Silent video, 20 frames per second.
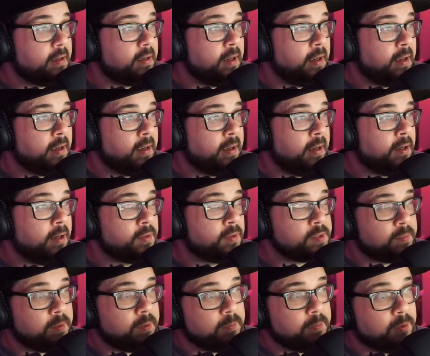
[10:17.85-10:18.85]
I know
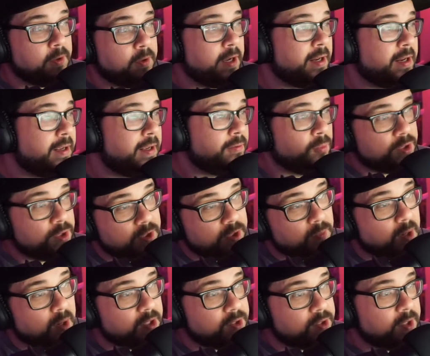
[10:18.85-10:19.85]
some people are kind of
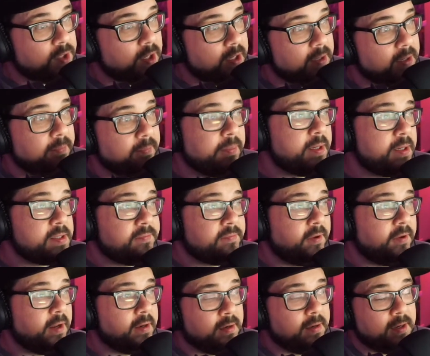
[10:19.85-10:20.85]
wishy-washy on it, but it's
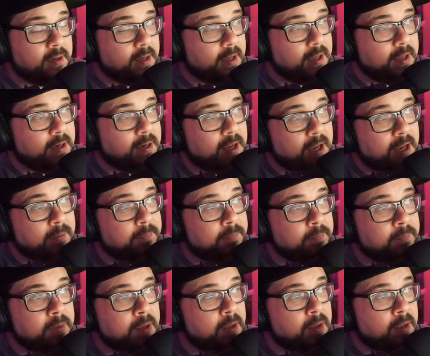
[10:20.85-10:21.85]
fun. And again, I
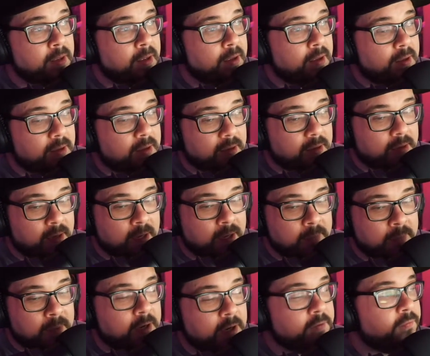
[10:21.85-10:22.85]

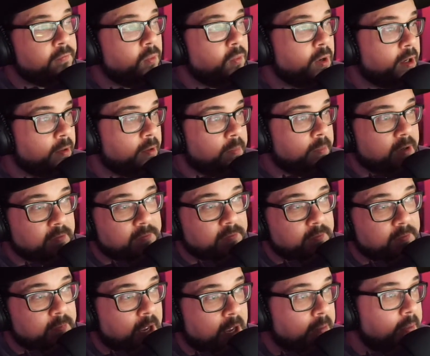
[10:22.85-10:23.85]
am here for it. I'm here
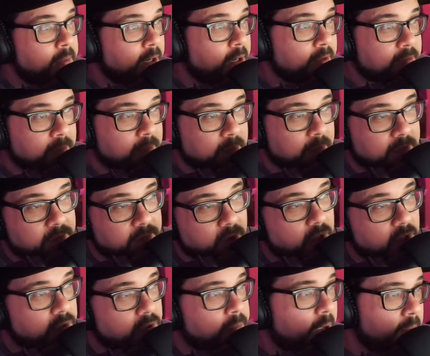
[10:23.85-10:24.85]
for Batman. I'm here for
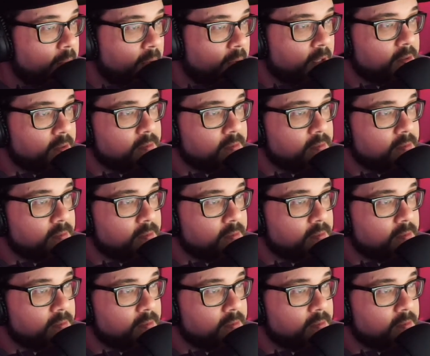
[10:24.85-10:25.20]
all the Batman.